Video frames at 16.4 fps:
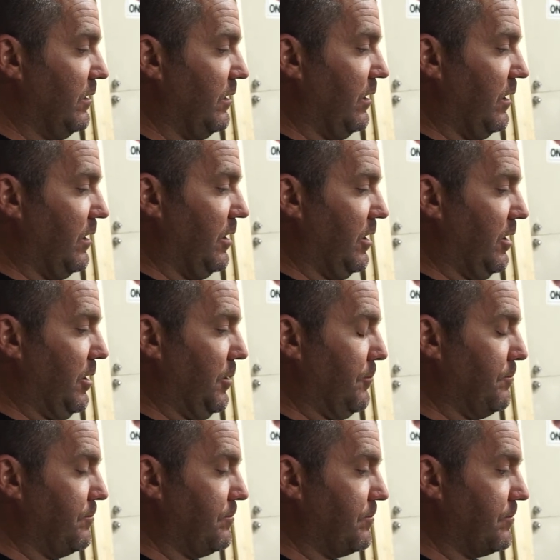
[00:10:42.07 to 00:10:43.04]

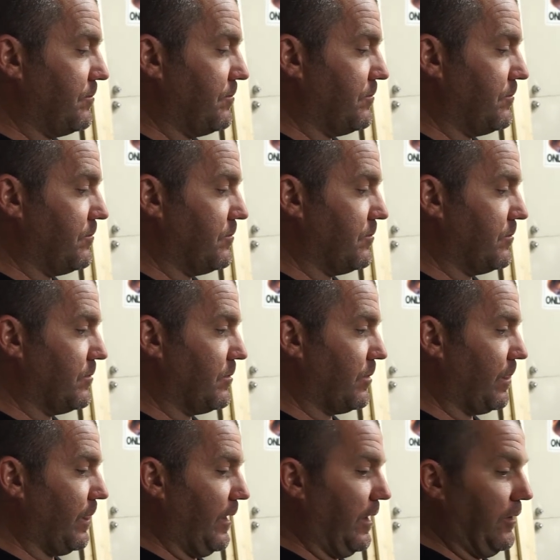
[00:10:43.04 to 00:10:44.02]
Um,
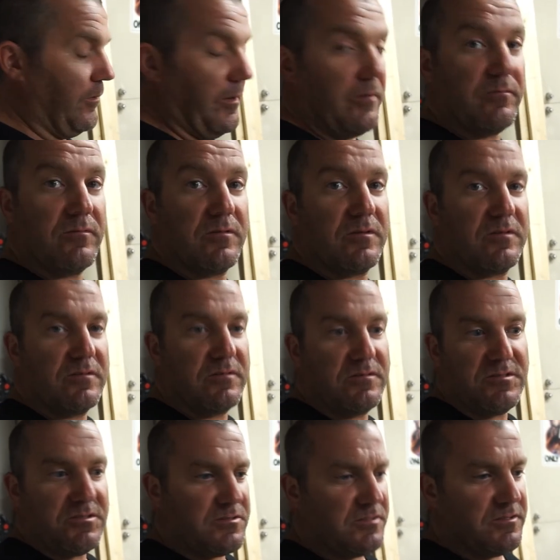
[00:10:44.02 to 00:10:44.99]
anyway,
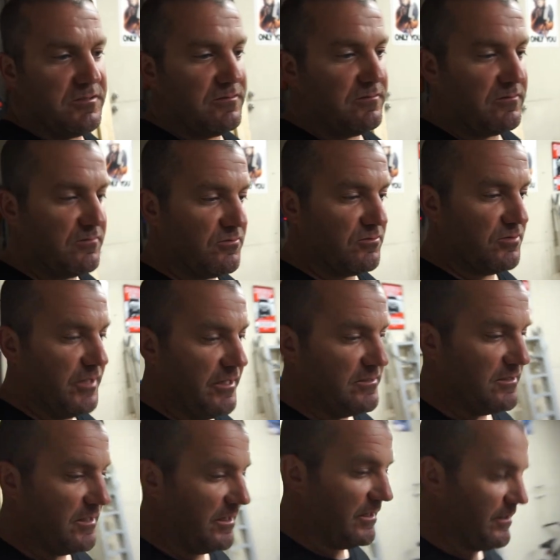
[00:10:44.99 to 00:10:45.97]
just a real nice
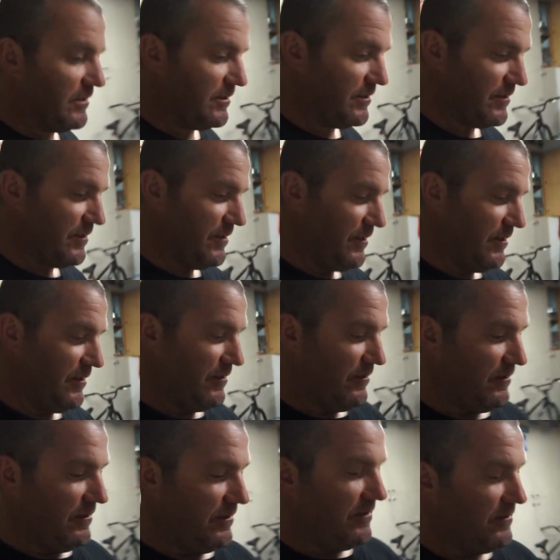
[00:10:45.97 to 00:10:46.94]
guy.
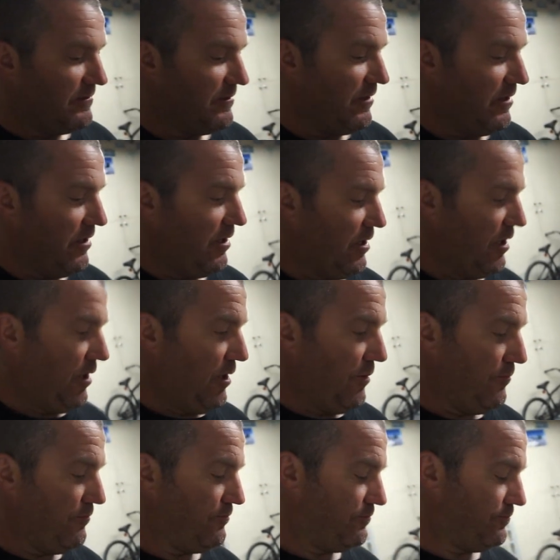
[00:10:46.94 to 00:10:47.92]

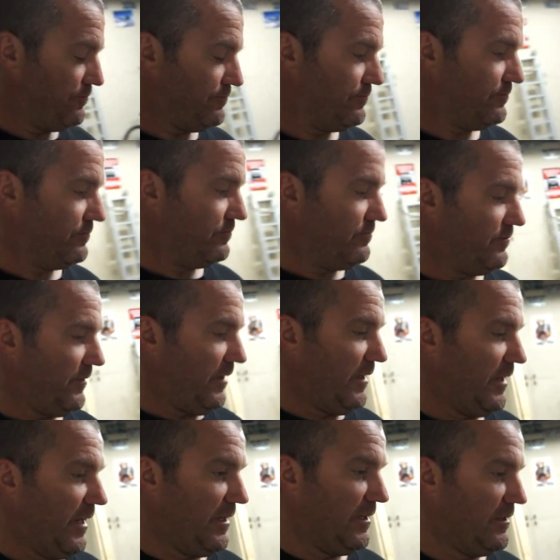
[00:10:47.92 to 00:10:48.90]
Um,
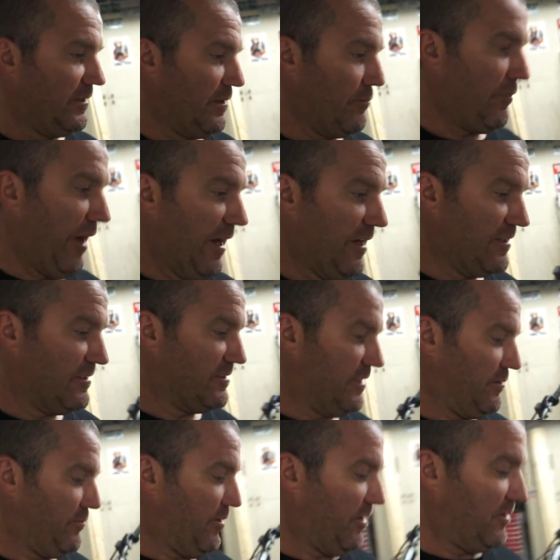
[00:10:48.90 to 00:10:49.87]
got nothing bad to say
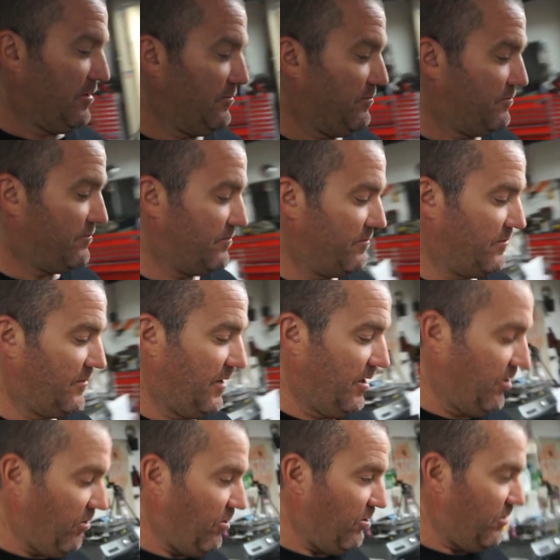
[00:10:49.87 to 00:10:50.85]
about him at
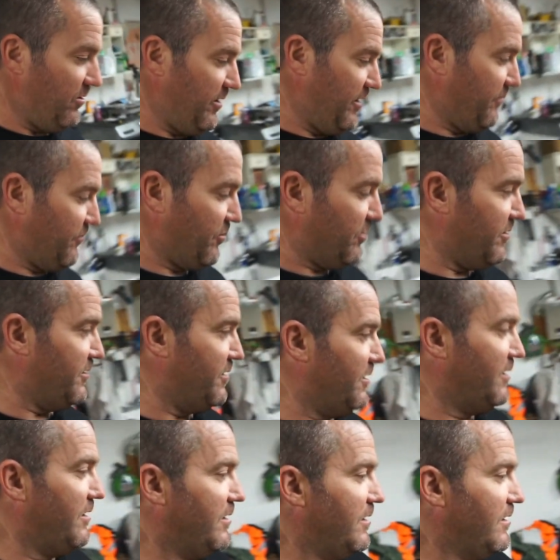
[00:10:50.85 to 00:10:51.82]
all, ever.
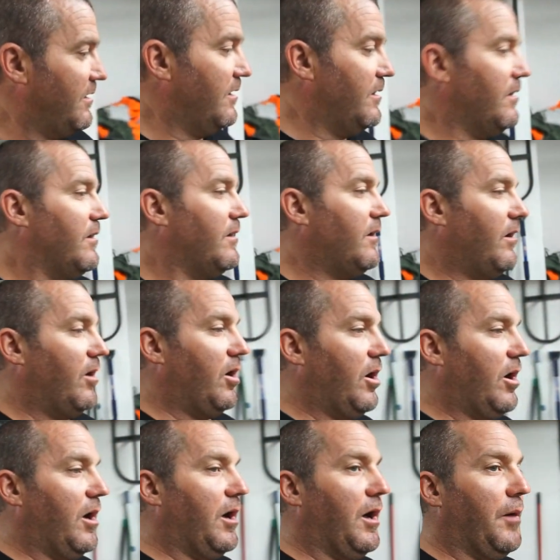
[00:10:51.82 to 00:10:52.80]

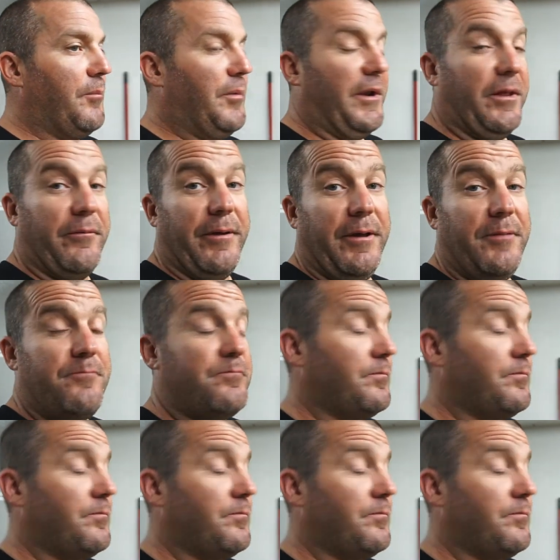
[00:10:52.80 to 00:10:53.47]
Uh, but anyway,